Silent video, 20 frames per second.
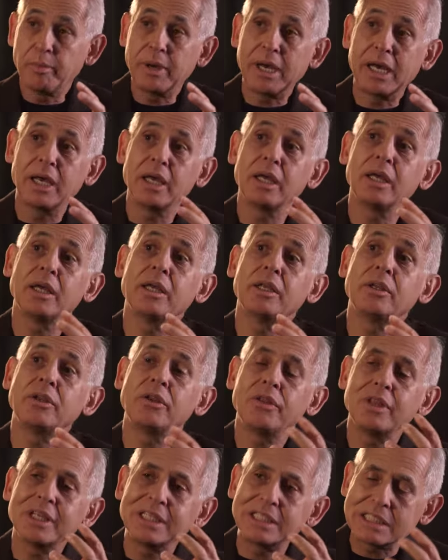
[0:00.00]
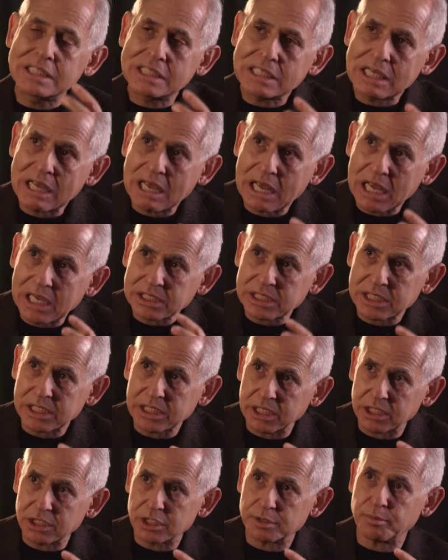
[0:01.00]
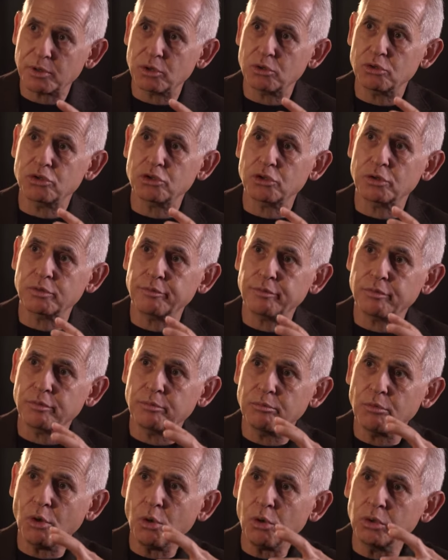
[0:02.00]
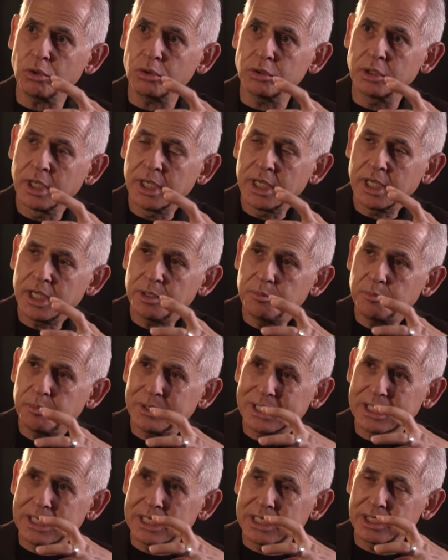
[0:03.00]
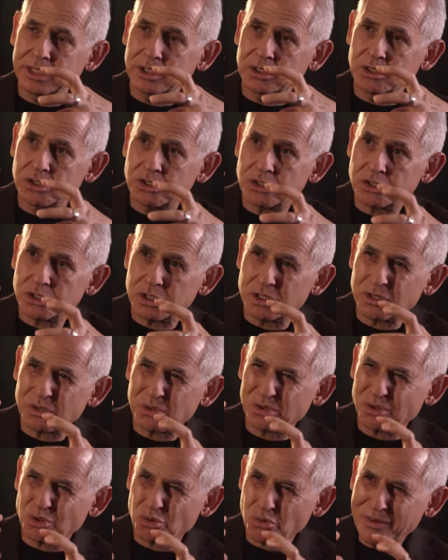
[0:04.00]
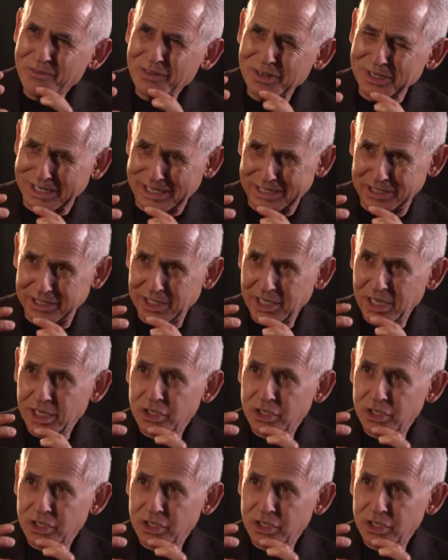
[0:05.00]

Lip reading: But the toxic exposure from mold, it begins to shrivel it.